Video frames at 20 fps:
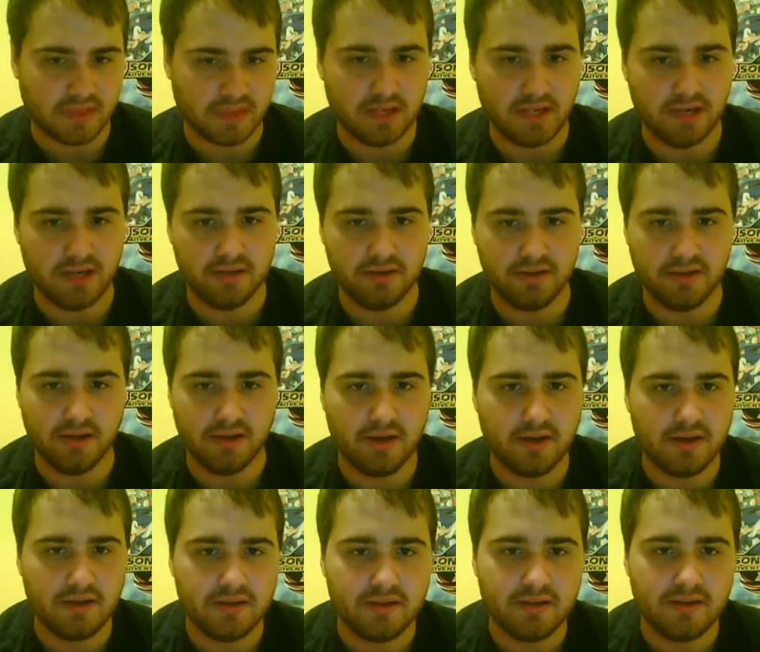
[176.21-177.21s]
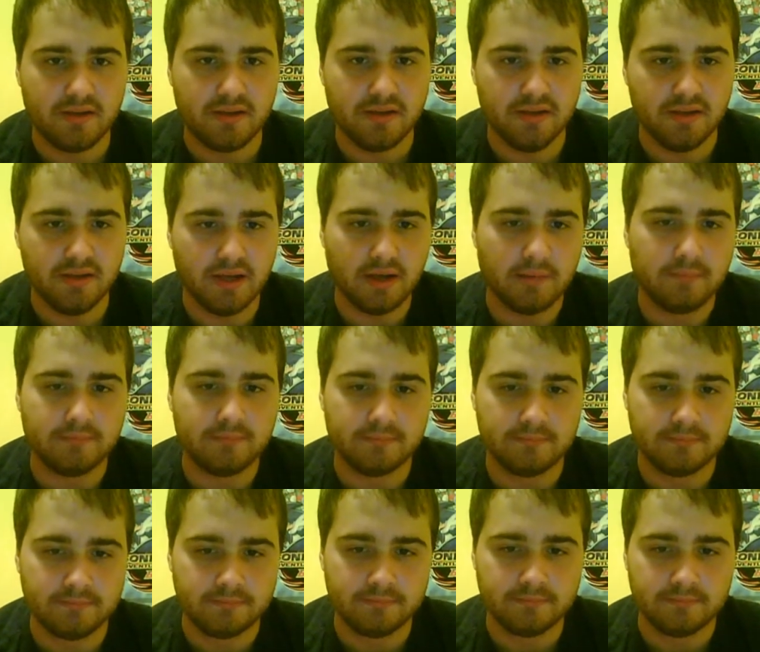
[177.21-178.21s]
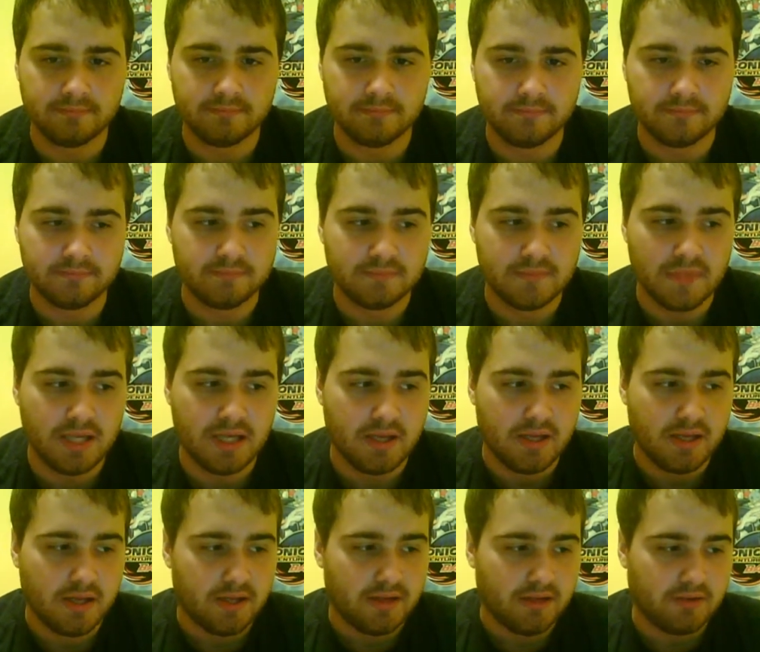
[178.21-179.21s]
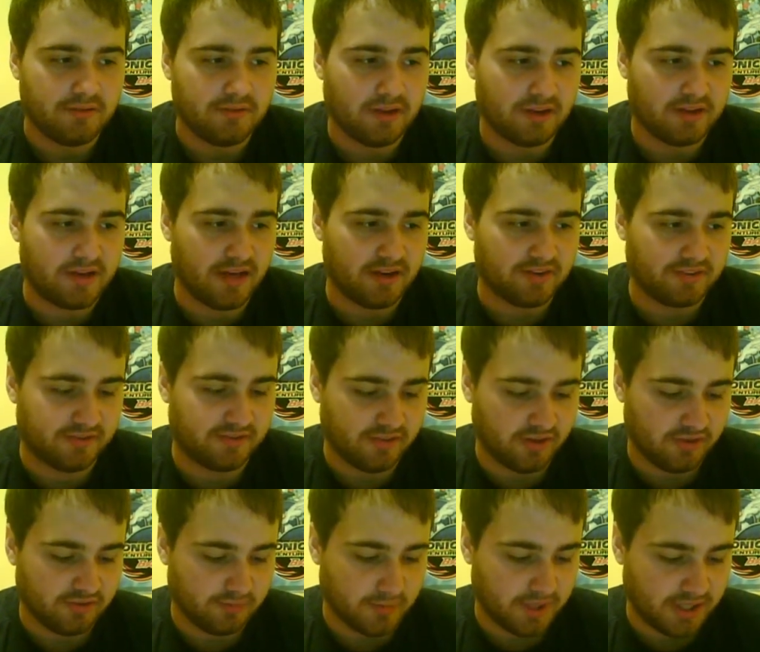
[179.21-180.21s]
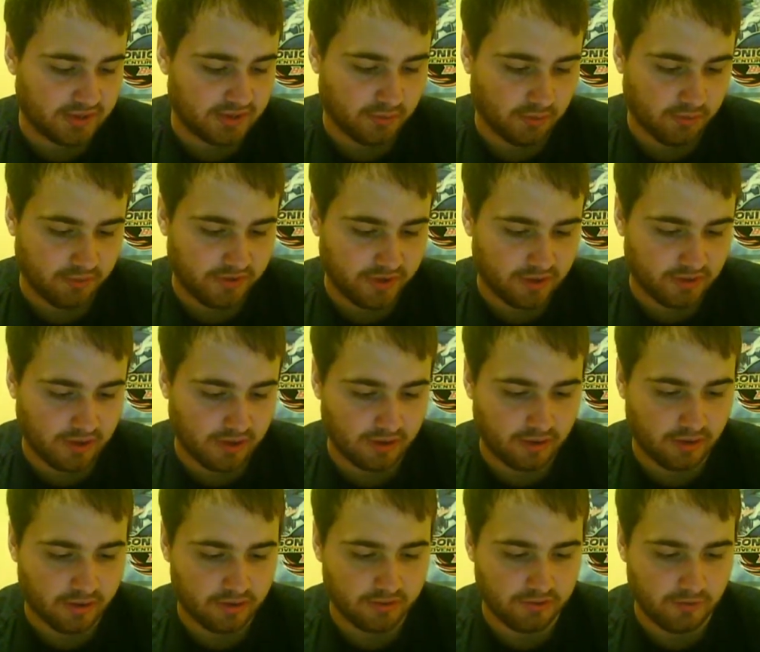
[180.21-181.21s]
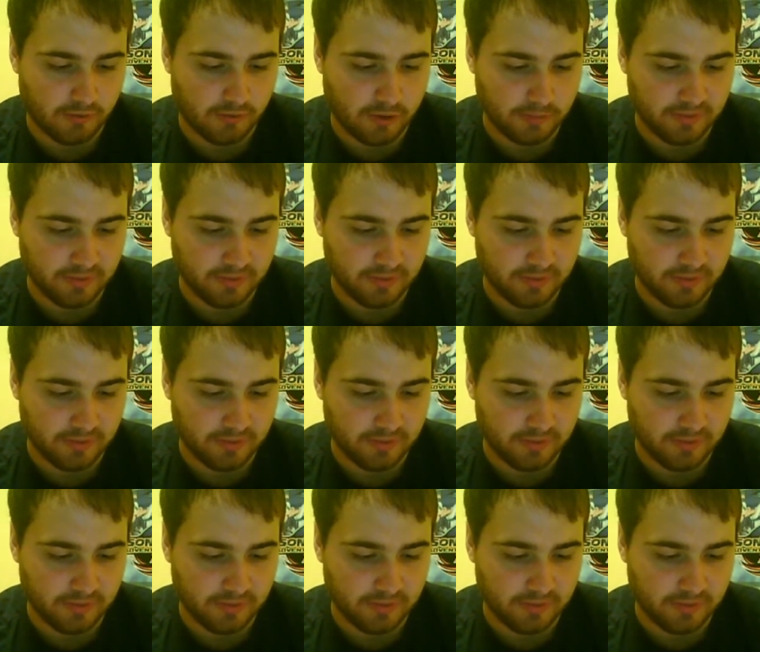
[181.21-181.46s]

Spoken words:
the way they're built, as far as what kind of good stats they use, is not